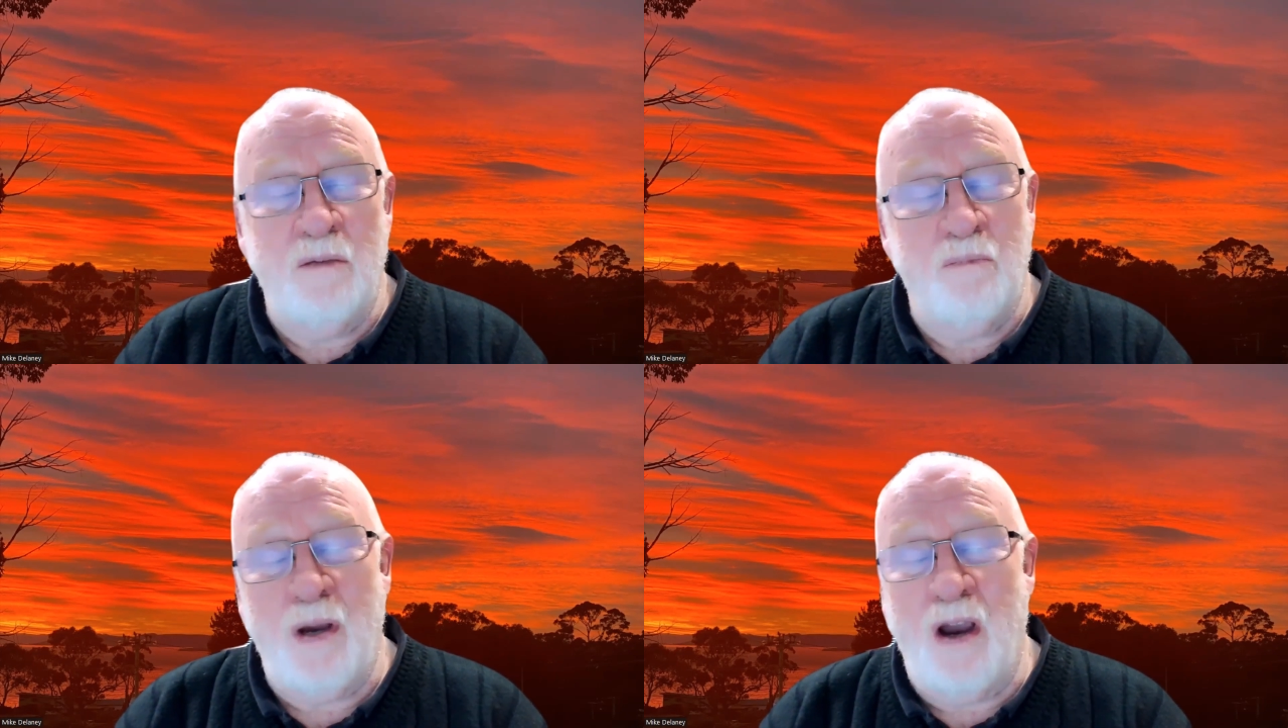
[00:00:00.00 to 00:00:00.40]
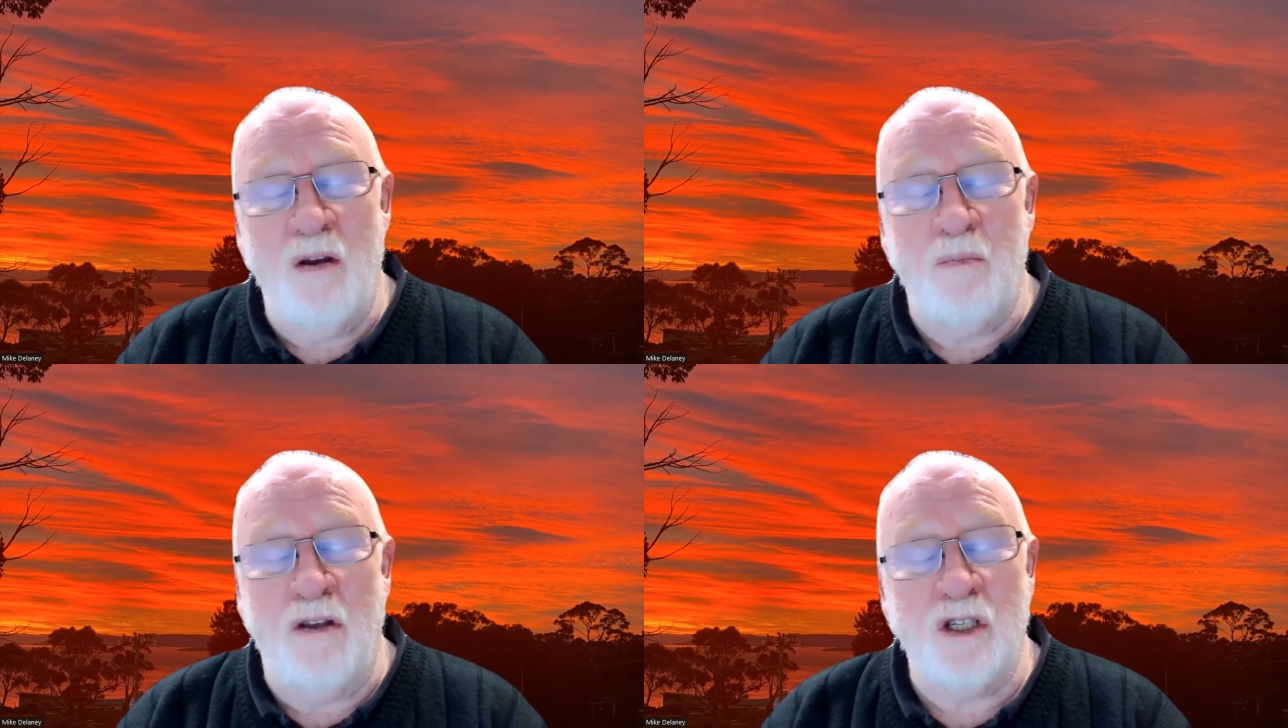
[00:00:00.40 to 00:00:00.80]

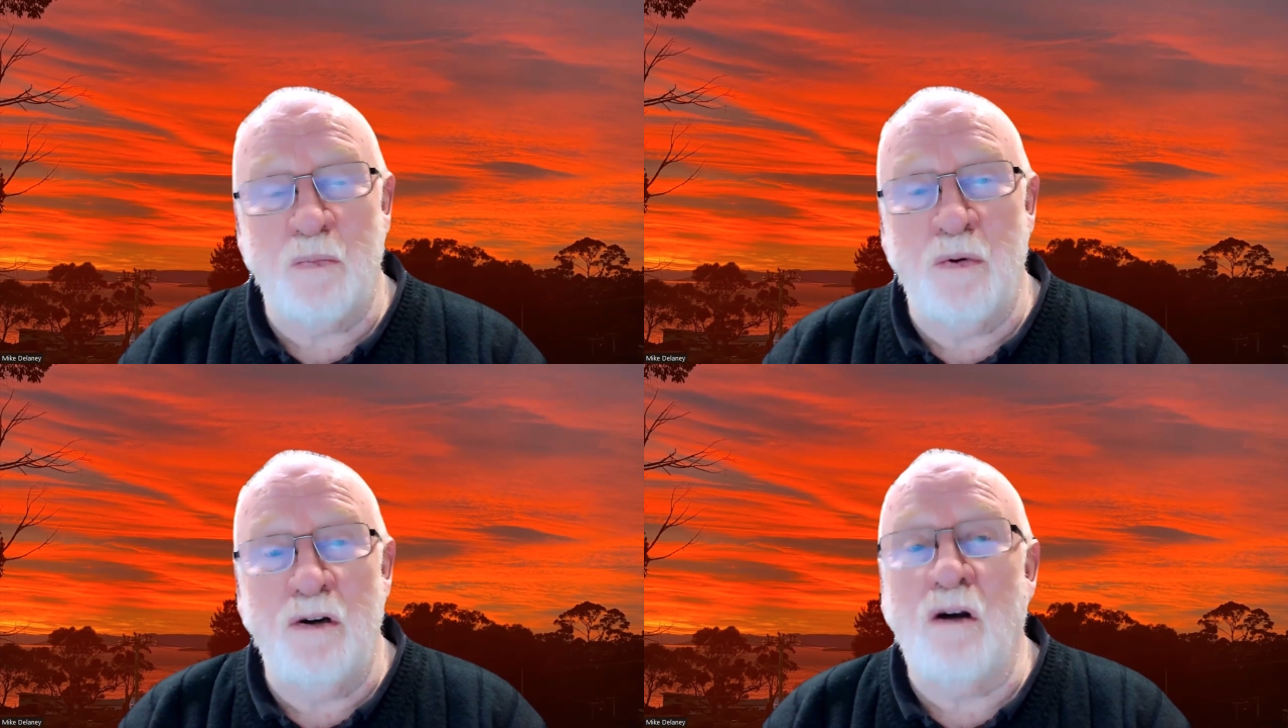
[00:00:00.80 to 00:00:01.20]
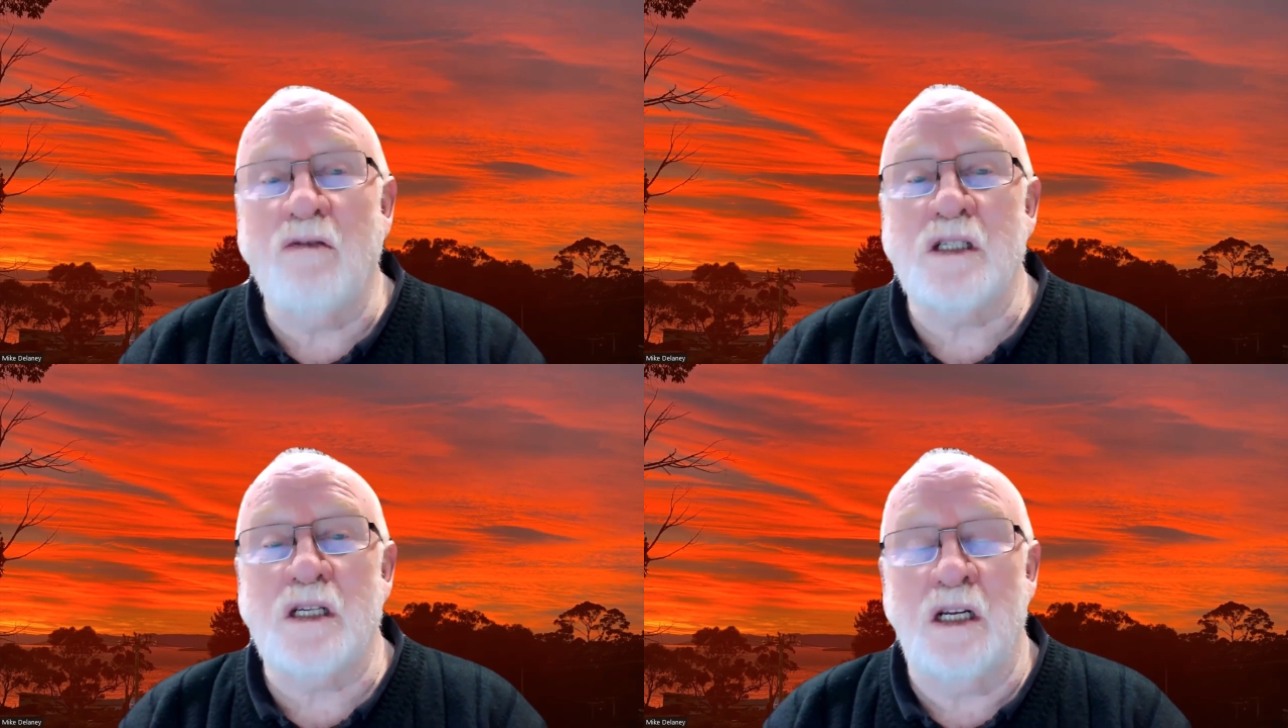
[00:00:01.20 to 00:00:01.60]
empowered by the Spirit,
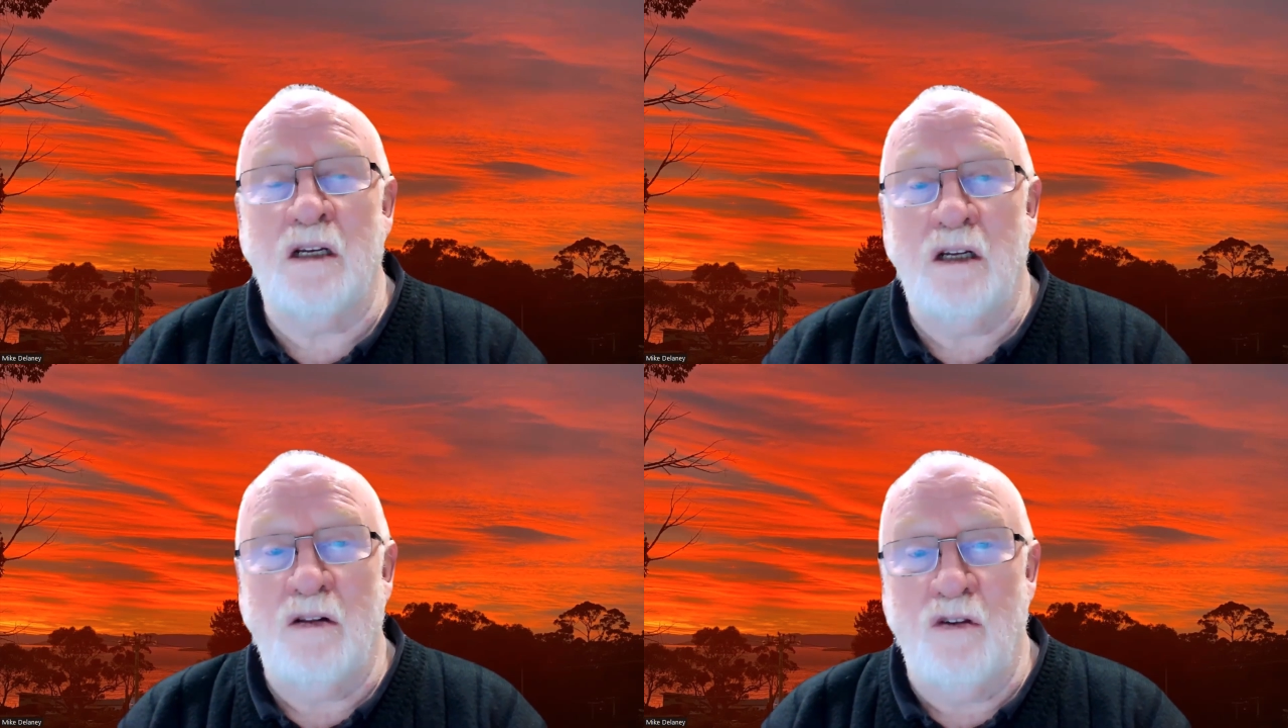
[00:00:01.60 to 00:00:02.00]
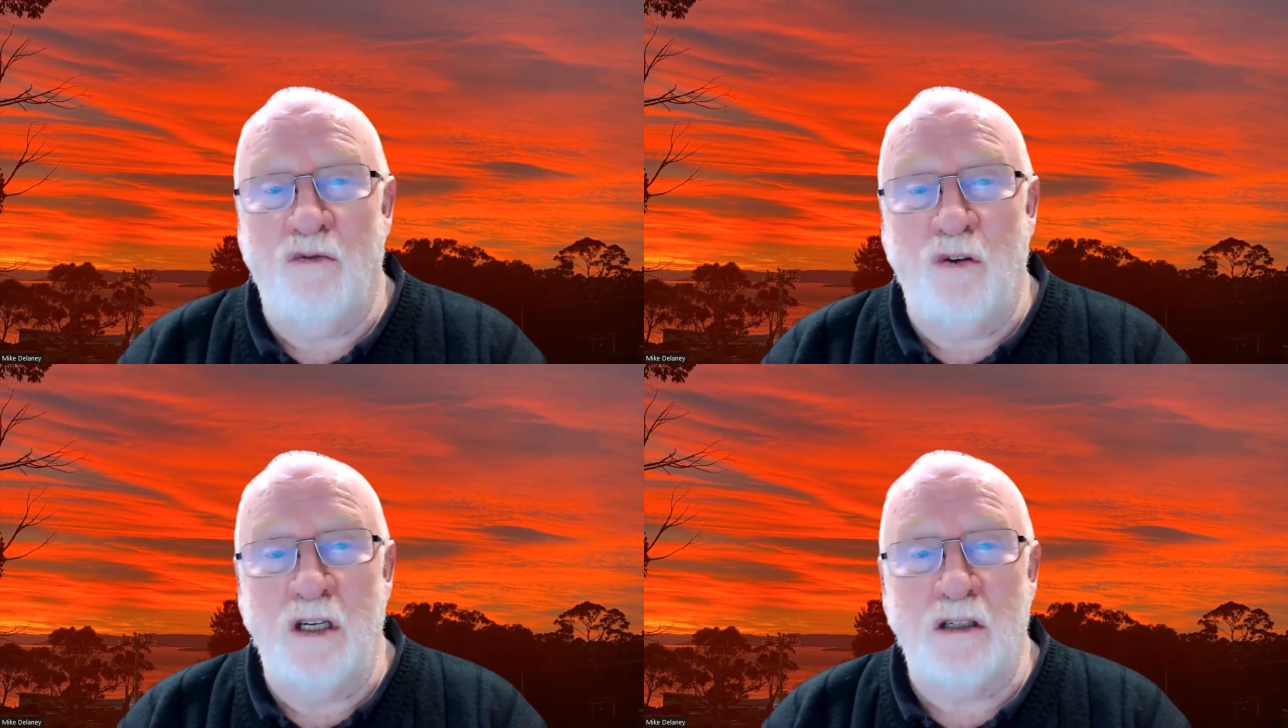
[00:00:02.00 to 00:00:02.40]
obviously,
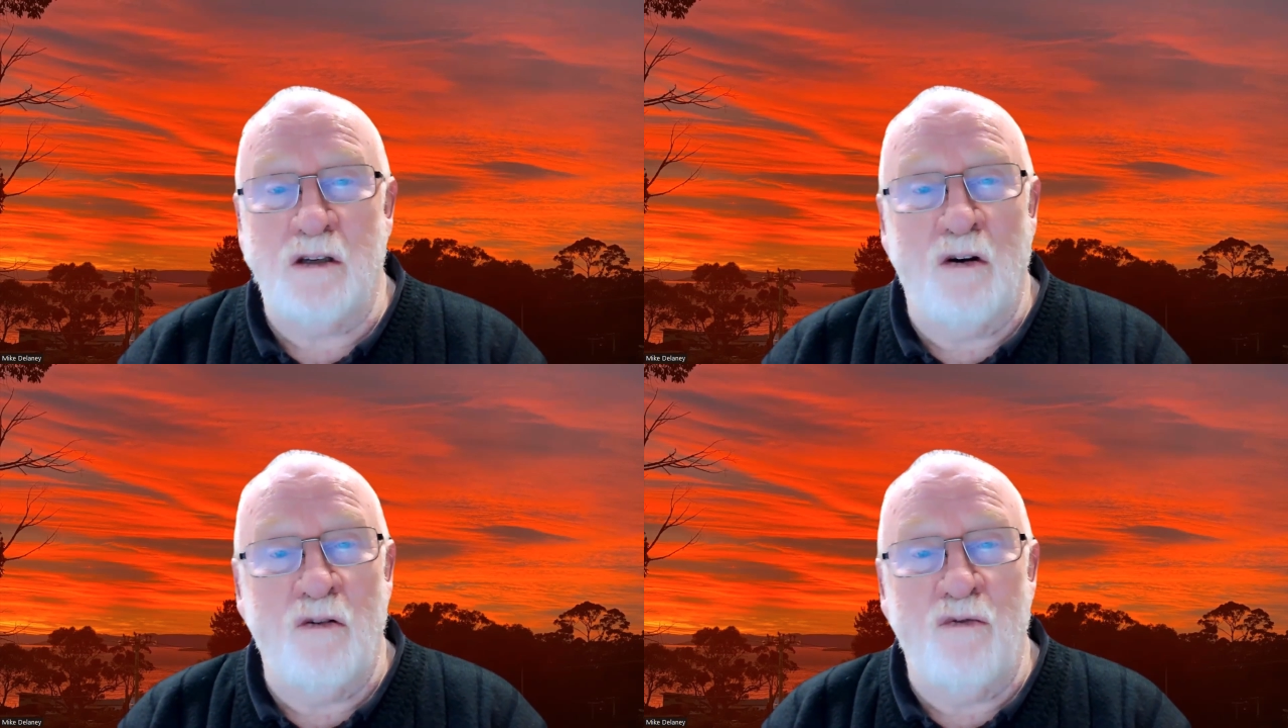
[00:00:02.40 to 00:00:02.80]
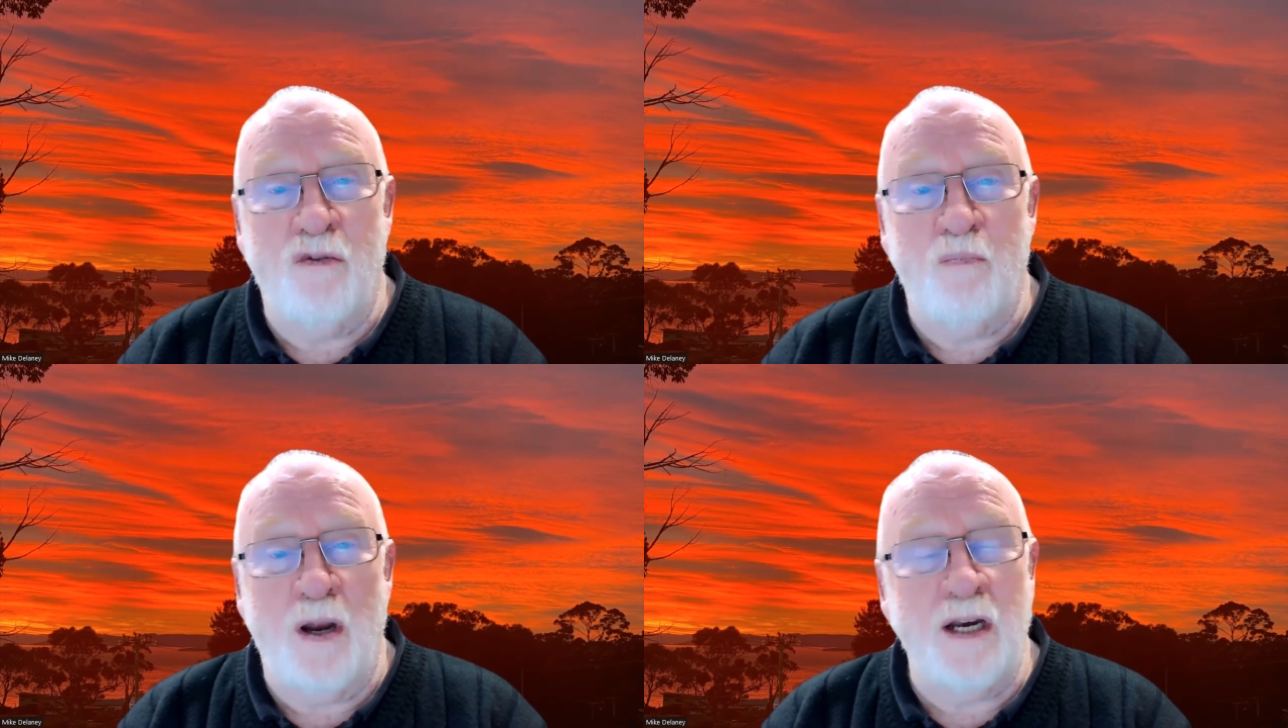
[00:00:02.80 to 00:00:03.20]
the Feast
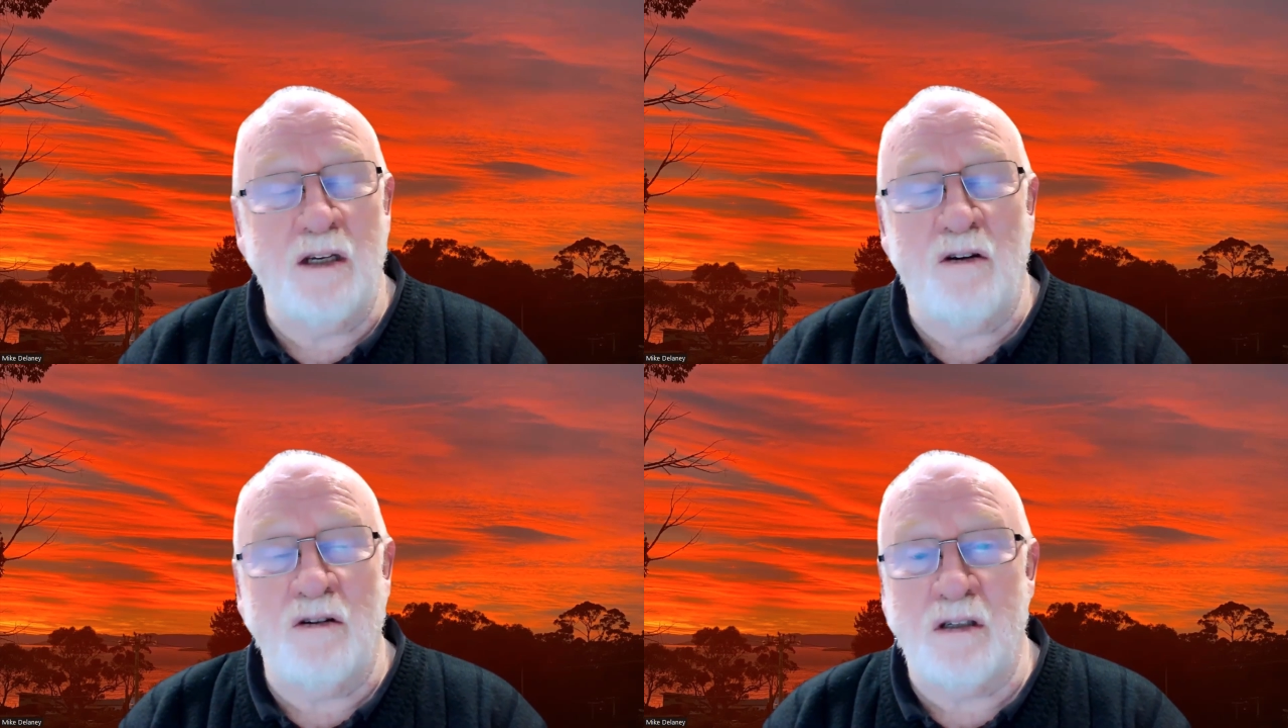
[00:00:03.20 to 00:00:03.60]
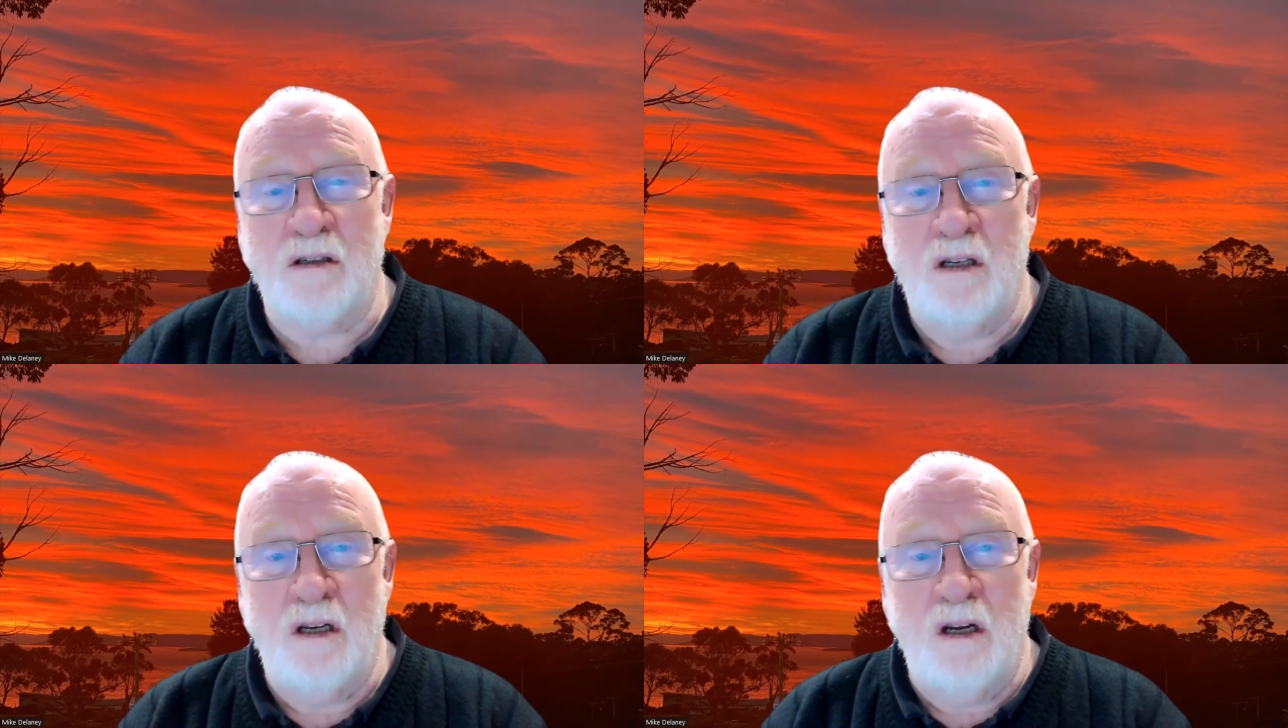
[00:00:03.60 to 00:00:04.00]
of
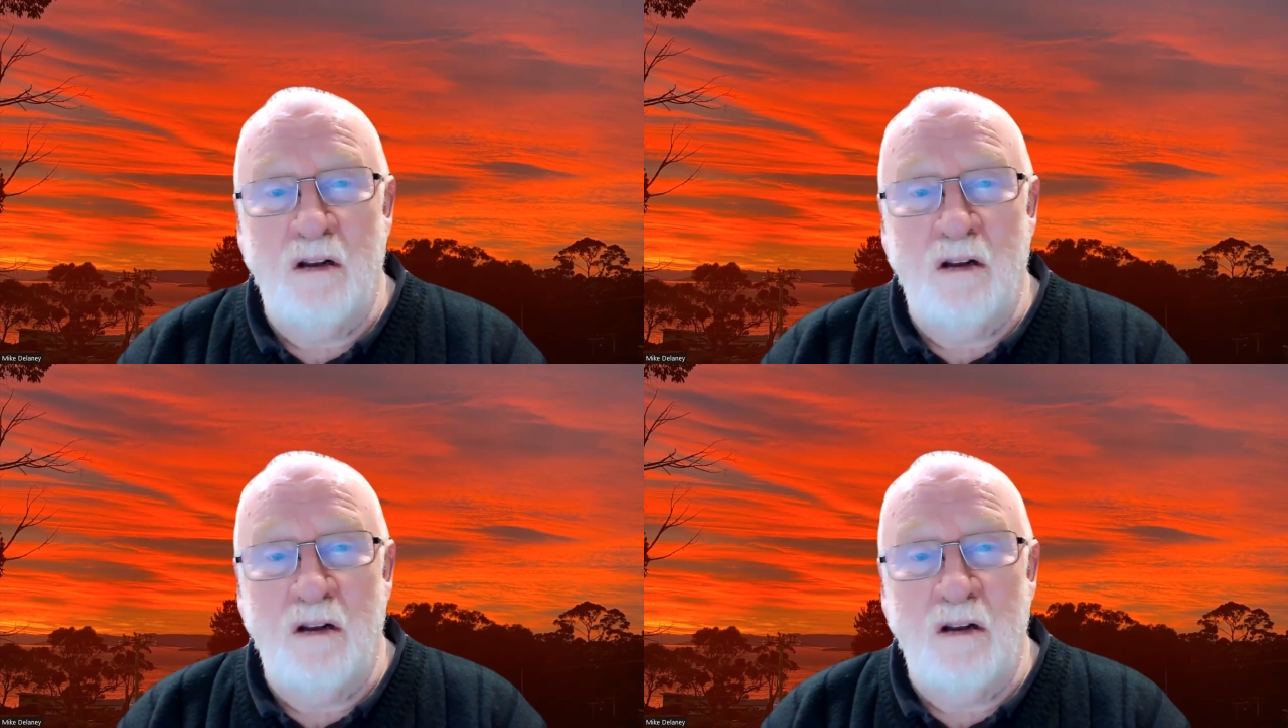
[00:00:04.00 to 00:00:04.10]
Pentecost,